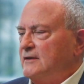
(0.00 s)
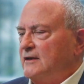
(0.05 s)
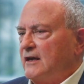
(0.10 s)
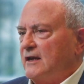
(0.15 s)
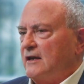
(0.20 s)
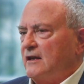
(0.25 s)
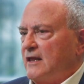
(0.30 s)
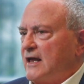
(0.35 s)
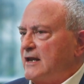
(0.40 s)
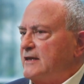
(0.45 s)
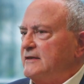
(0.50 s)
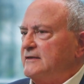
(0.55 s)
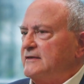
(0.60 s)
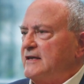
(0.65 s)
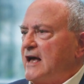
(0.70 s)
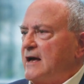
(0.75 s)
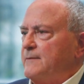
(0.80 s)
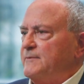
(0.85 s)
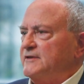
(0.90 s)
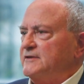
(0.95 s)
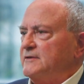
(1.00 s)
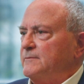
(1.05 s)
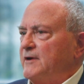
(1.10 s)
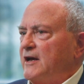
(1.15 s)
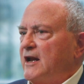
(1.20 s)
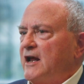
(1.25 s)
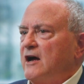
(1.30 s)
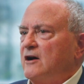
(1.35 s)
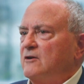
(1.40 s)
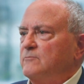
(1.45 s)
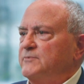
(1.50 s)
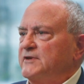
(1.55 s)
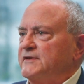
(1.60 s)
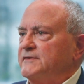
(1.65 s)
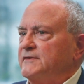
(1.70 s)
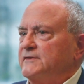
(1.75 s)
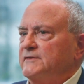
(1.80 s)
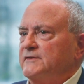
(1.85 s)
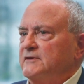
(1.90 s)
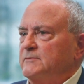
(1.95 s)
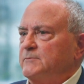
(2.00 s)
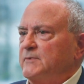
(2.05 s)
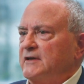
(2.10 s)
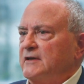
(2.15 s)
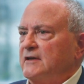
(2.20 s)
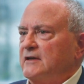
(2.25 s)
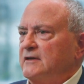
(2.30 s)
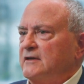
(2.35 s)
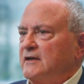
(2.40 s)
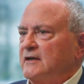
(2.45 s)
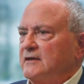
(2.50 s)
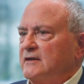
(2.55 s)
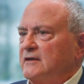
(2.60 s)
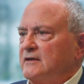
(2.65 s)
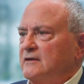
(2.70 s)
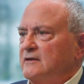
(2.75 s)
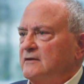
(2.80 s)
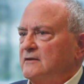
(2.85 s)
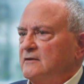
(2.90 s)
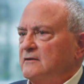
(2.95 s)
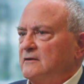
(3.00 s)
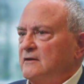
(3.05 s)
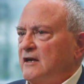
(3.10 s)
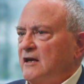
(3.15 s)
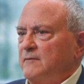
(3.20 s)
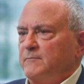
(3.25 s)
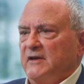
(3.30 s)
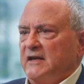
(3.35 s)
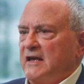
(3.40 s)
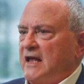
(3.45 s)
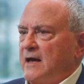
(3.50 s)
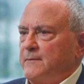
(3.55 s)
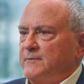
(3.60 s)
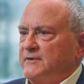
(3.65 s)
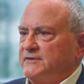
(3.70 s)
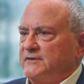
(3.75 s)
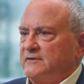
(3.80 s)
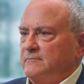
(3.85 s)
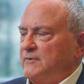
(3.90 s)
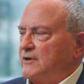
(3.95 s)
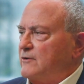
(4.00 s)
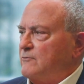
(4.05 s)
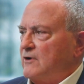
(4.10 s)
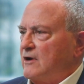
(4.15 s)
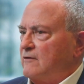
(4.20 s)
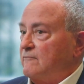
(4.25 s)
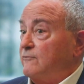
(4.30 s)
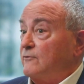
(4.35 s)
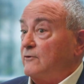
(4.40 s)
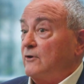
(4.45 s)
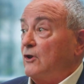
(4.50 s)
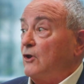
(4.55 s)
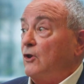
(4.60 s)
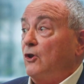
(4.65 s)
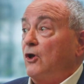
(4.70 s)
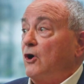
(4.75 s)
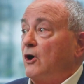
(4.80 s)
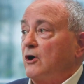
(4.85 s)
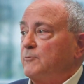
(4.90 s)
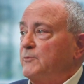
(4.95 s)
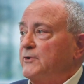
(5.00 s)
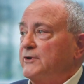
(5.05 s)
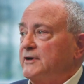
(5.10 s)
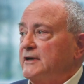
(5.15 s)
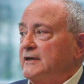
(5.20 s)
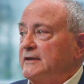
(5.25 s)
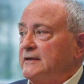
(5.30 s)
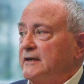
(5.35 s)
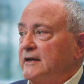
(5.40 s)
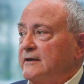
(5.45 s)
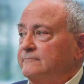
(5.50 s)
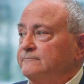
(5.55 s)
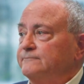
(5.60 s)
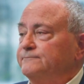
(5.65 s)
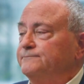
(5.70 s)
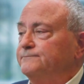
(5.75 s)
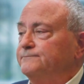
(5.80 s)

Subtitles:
And a lot of these habits about how business has been conducted have been habits that have been around for a long period of time.